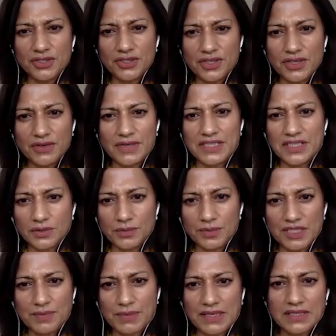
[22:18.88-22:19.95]
and theoretical
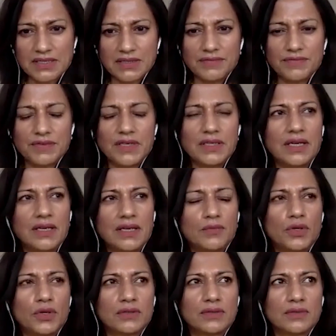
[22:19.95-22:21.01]
perspective, and
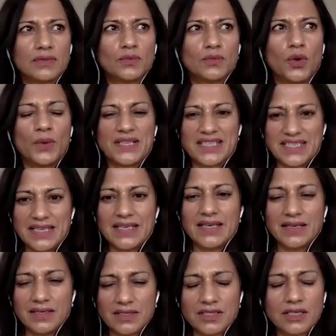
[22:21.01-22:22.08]
what we're
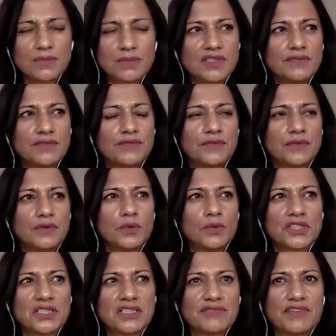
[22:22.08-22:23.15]
seeing in terms of
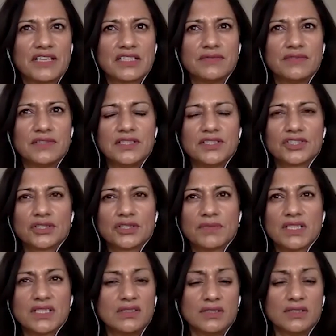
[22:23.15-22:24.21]
what is effective leadership,
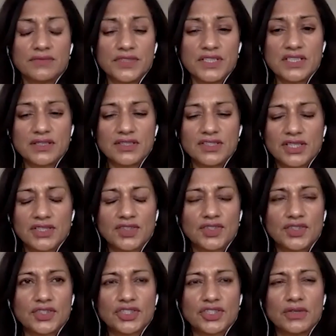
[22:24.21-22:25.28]
there's a lot of research actually
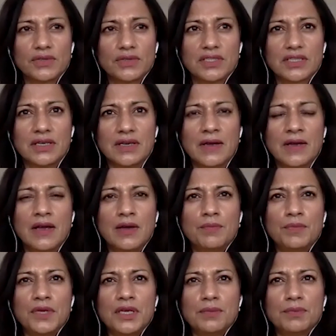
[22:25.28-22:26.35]
to show that
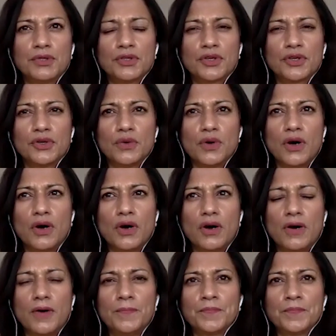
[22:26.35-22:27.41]
people who
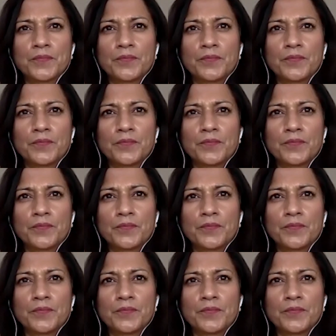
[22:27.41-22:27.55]
are,